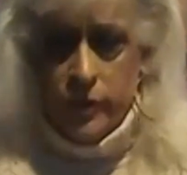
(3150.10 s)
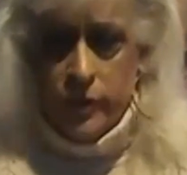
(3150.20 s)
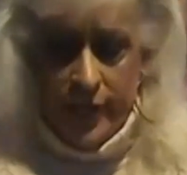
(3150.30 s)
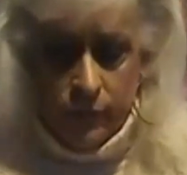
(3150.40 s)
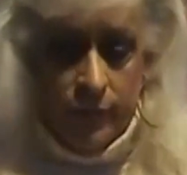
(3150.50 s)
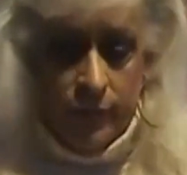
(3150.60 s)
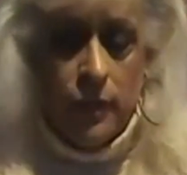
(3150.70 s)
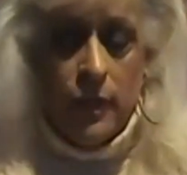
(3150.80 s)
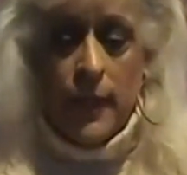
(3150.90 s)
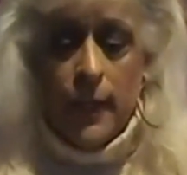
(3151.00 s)
hmm agent.
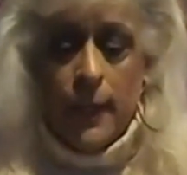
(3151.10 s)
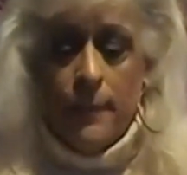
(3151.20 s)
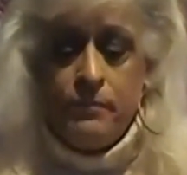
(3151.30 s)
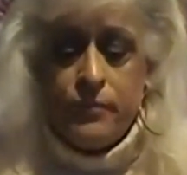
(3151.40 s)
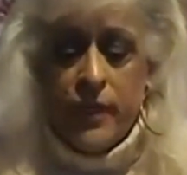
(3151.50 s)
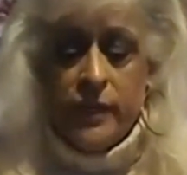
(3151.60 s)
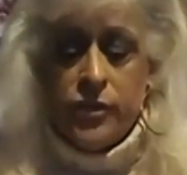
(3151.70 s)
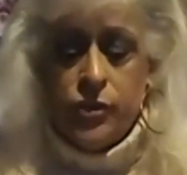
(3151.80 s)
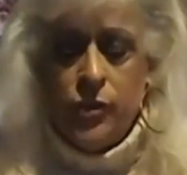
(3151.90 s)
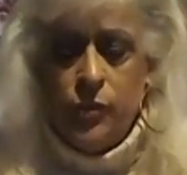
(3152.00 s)
Um,
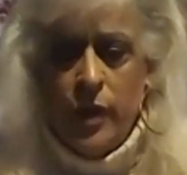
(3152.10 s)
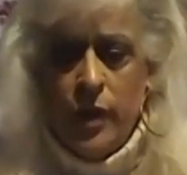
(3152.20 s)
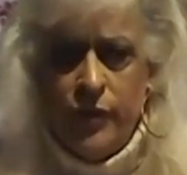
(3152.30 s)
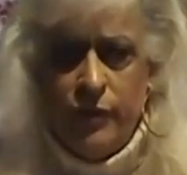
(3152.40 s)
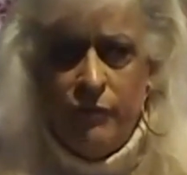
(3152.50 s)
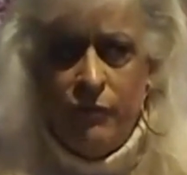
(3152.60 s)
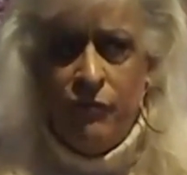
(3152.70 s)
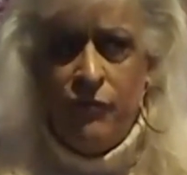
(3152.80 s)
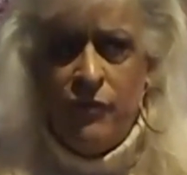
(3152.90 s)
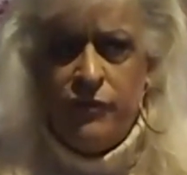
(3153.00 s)
it's two hundred
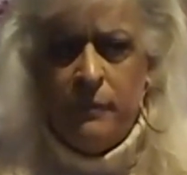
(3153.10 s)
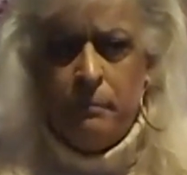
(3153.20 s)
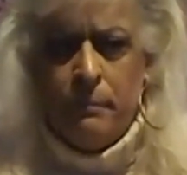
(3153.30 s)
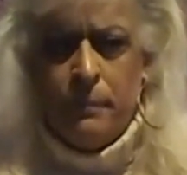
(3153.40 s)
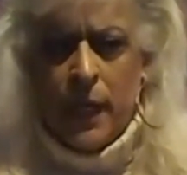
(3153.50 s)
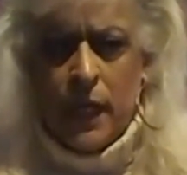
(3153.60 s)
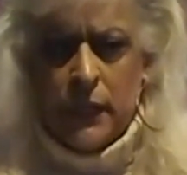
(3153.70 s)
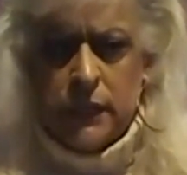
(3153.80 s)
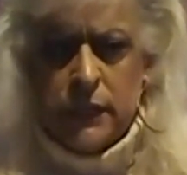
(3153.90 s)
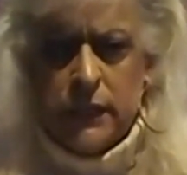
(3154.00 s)
and fifty
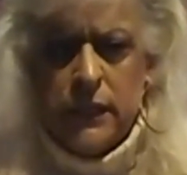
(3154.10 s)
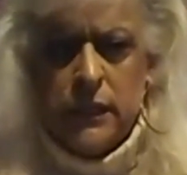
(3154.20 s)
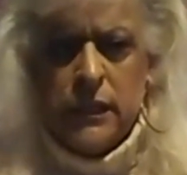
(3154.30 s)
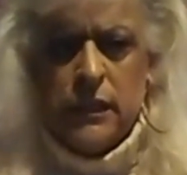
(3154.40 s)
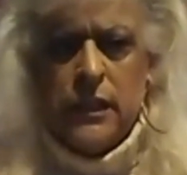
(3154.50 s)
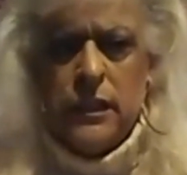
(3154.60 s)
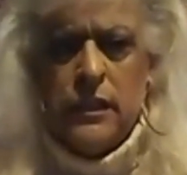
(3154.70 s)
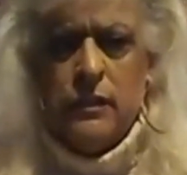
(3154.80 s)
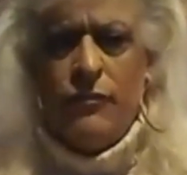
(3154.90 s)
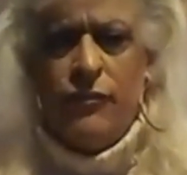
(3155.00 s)
bucks
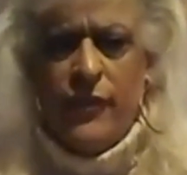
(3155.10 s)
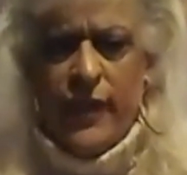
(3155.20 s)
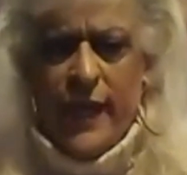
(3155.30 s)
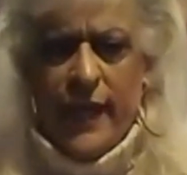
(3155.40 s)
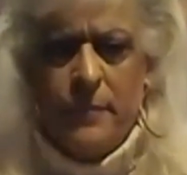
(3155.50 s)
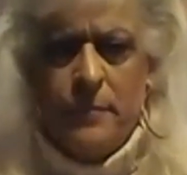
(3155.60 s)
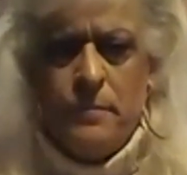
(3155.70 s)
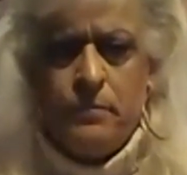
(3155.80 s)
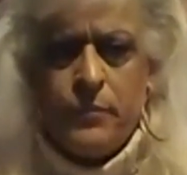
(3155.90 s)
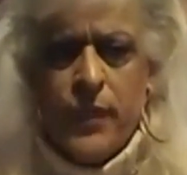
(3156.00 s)
for
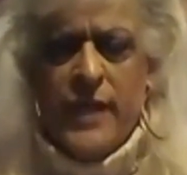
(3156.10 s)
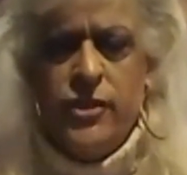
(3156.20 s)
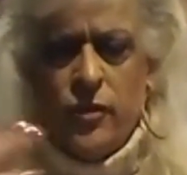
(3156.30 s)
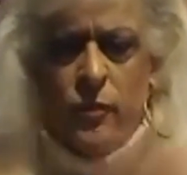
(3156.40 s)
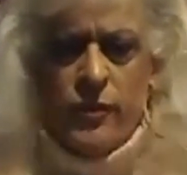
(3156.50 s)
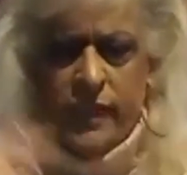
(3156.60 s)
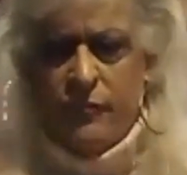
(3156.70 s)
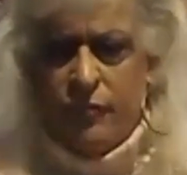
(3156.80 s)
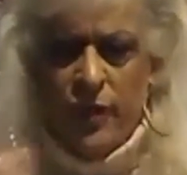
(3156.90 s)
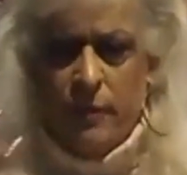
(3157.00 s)
that, and you
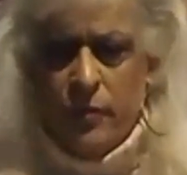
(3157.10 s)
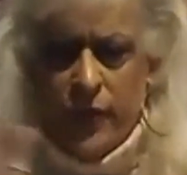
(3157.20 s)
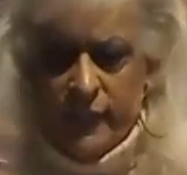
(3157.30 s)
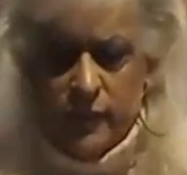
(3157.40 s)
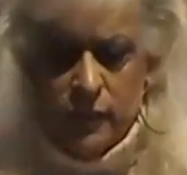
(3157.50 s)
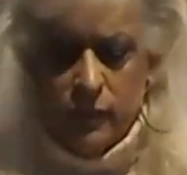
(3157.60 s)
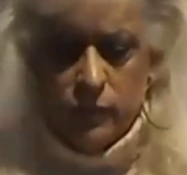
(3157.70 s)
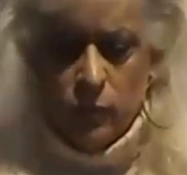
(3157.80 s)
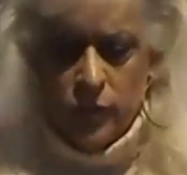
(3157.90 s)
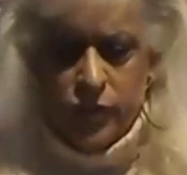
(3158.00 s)
always get free upgrades.
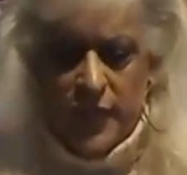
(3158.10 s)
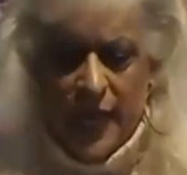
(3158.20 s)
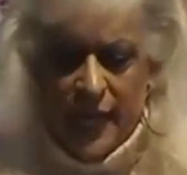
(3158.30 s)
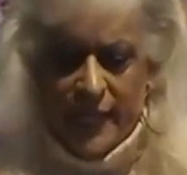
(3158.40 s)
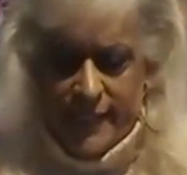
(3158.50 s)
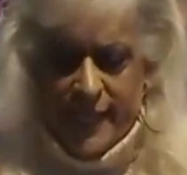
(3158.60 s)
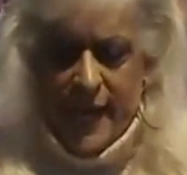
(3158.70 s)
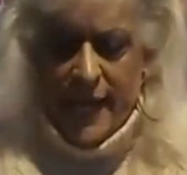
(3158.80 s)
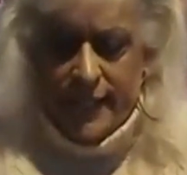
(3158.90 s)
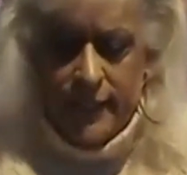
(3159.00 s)
So once you got it,
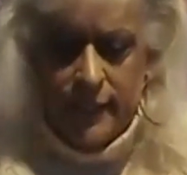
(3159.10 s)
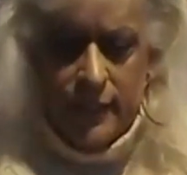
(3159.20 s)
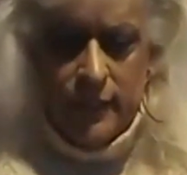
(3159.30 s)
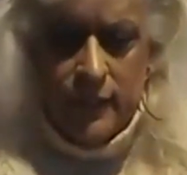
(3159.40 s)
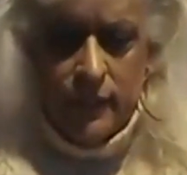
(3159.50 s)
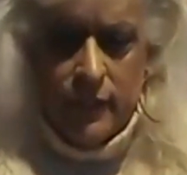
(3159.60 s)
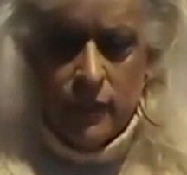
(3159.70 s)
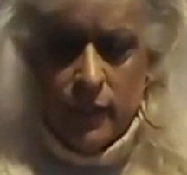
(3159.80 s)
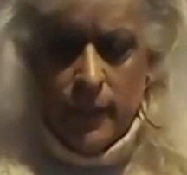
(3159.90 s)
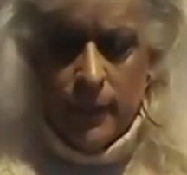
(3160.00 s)
you got
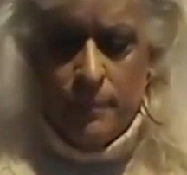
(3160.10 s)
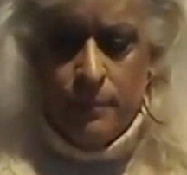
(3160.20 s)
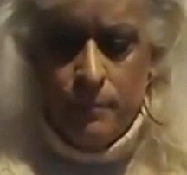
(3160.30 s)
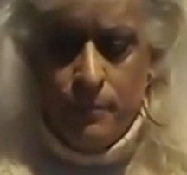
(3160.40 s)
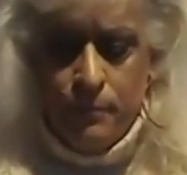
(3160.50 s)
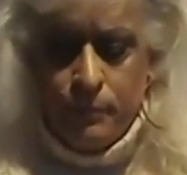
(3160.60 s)
it. Um,